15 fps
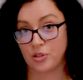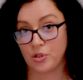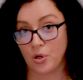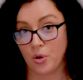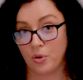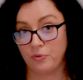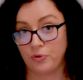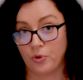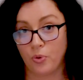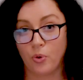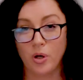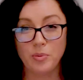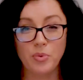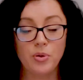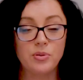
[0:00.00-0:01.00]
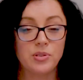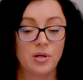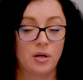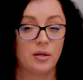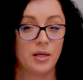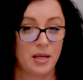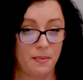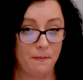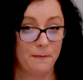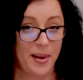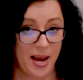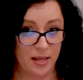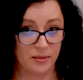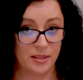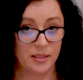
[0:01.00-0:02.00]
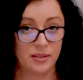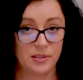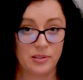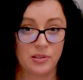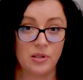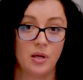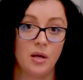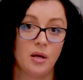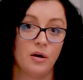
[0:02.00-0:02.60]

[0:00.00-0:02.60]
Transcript: So, if your hormones are imbalanced,